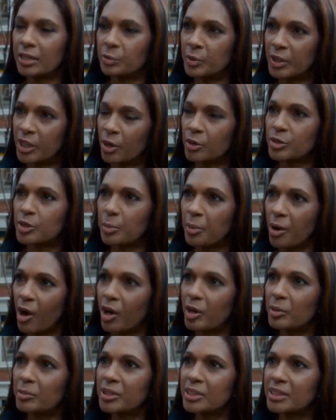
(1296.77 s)
we go to
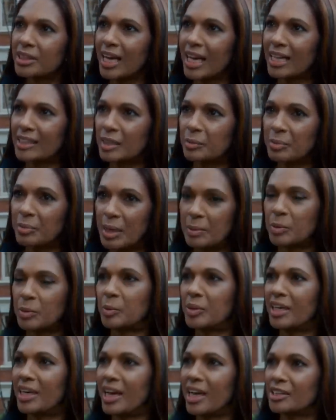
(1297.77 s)
Parliament and the people
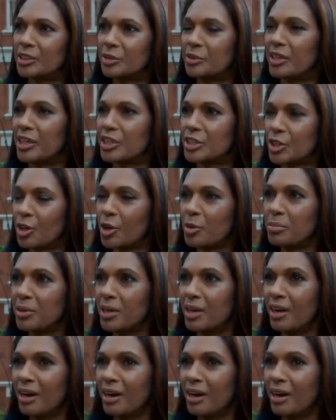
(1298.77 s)
we elect do their job.